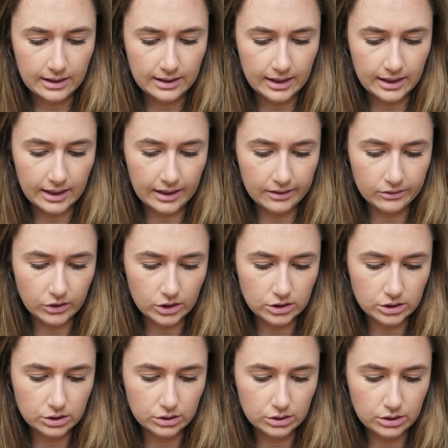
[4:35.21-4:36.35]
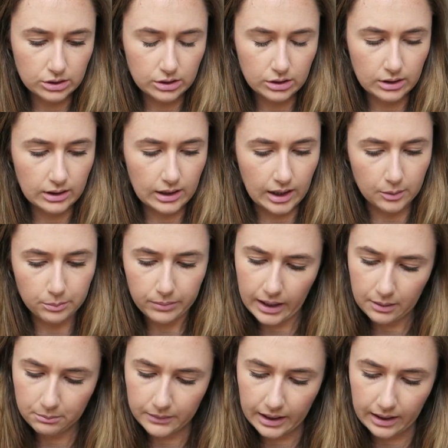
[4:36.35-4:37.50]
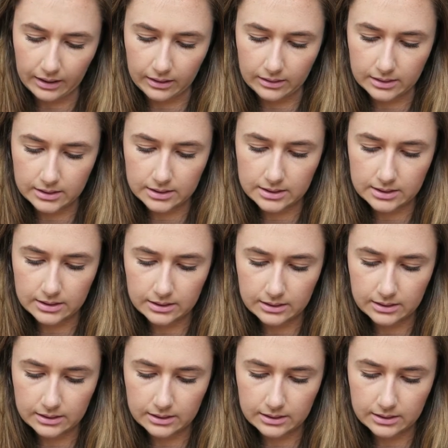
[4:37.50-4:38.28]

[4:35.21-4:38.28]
Then I have got two like plum colors